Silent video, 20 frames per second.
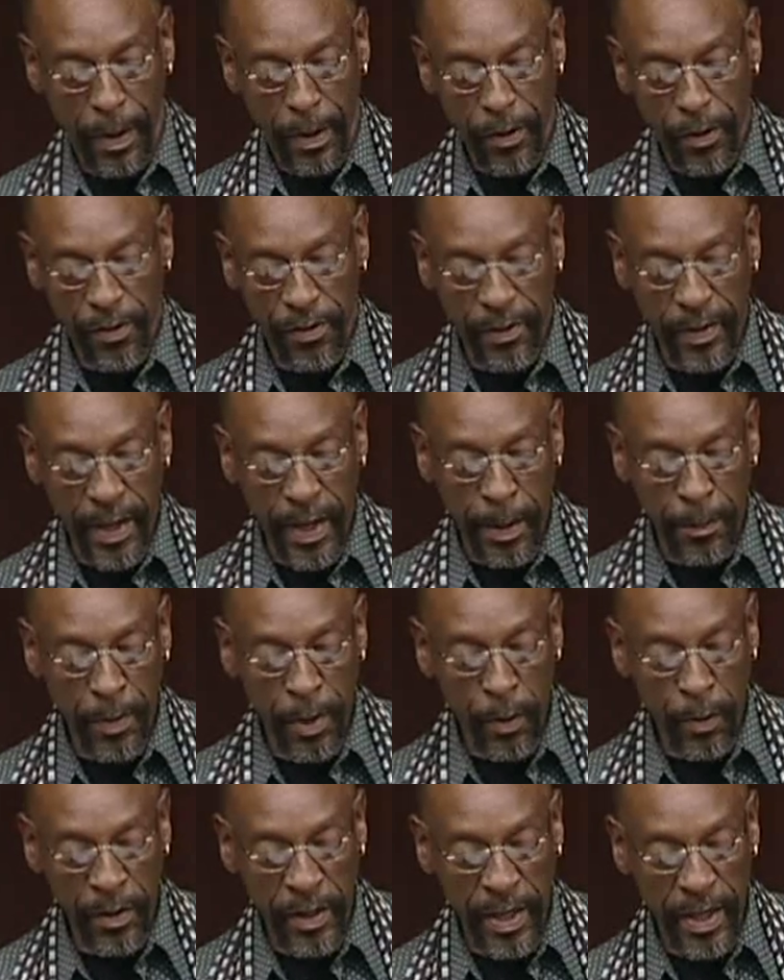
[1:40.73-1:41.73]
The same
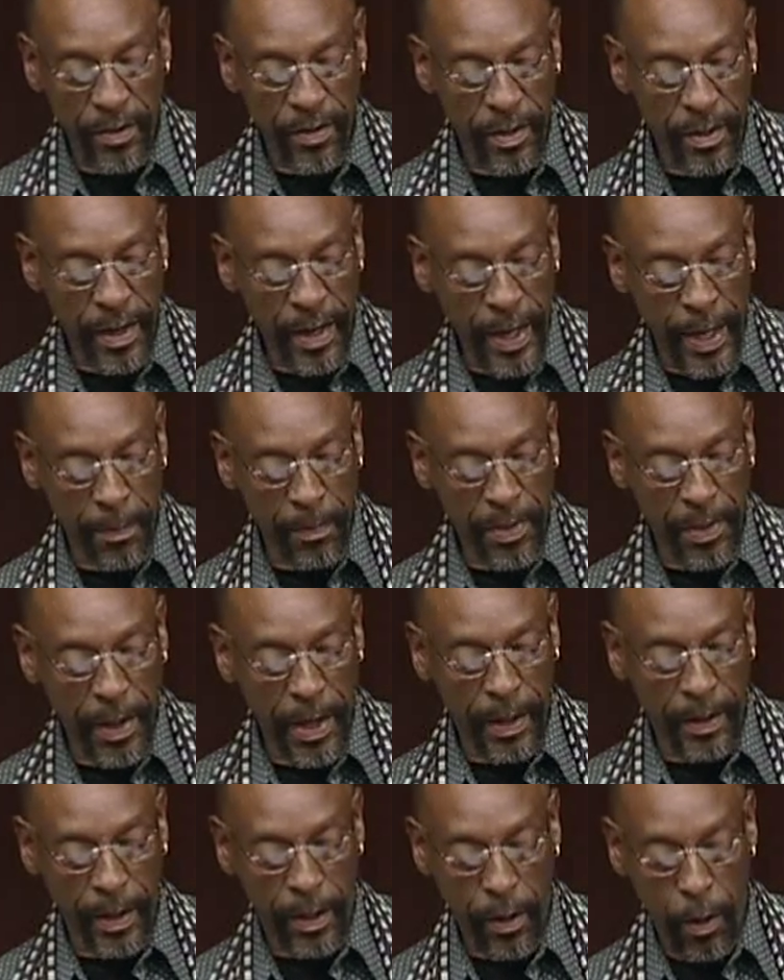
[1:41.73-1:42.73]
no need to name
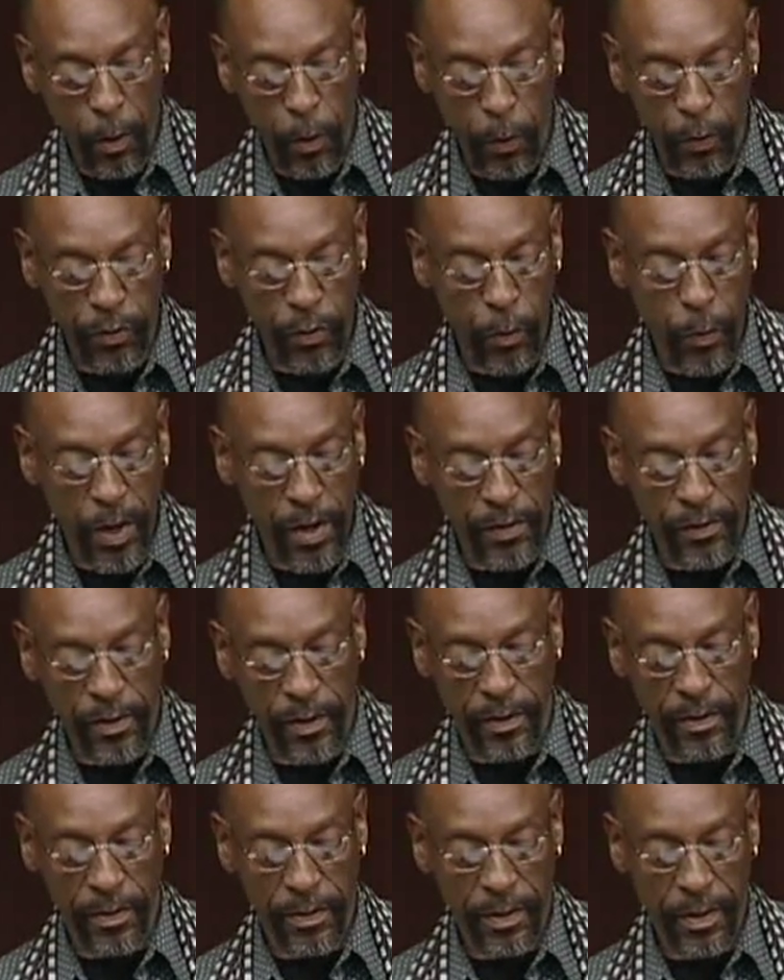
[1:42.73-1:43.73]
thing that holds
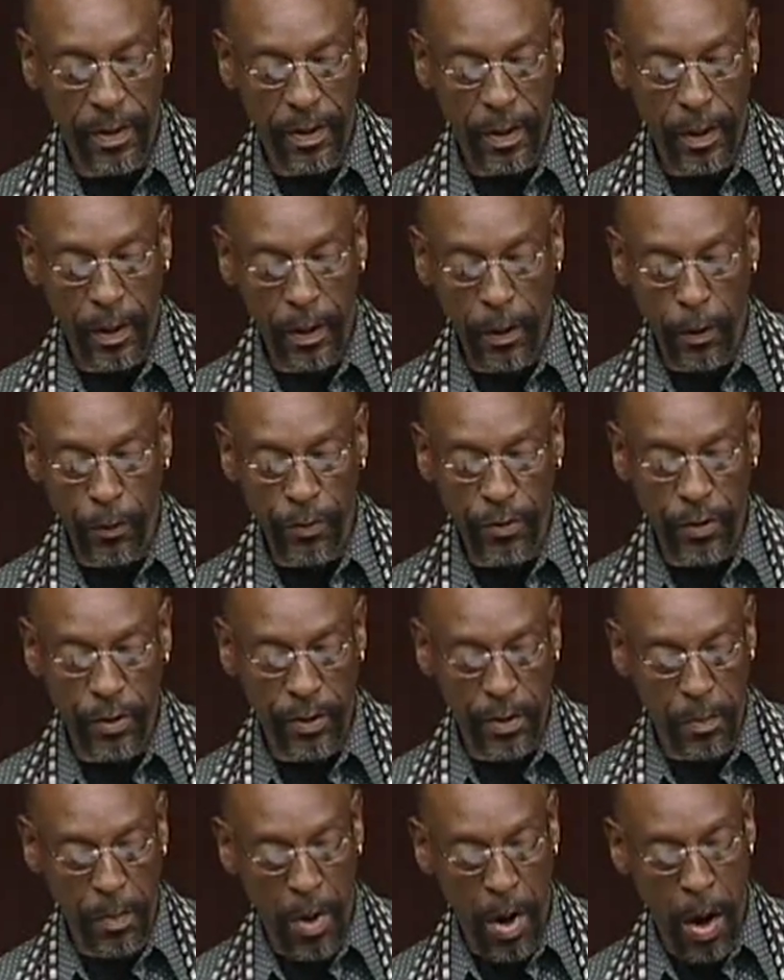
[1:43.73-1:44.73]
questions close to
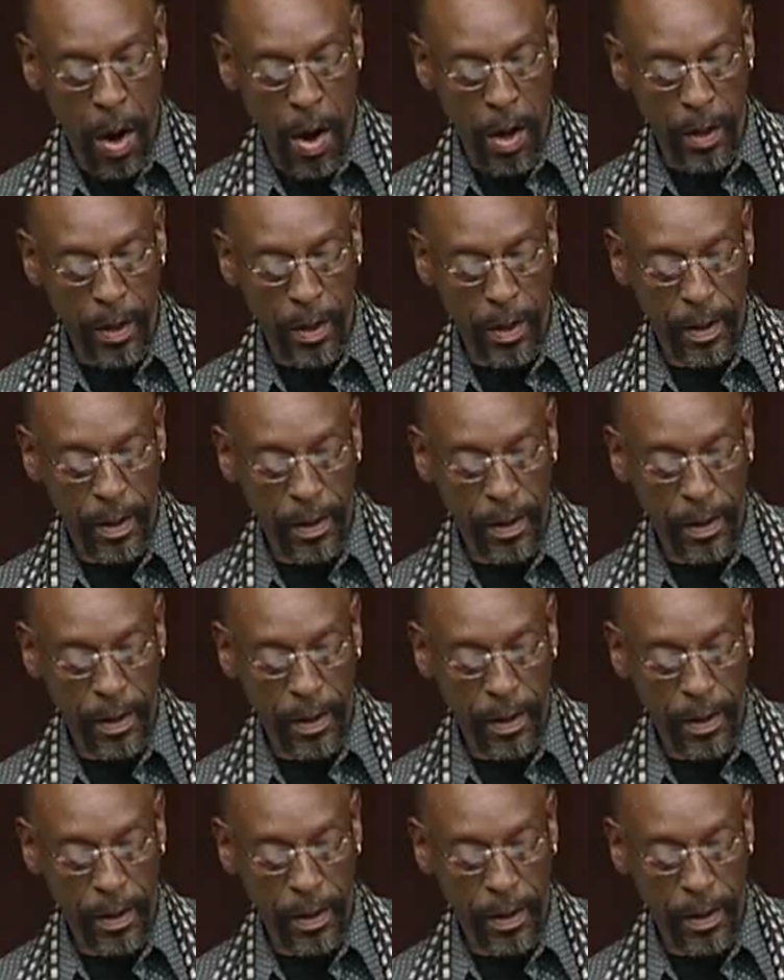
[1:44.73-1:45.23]
the mark.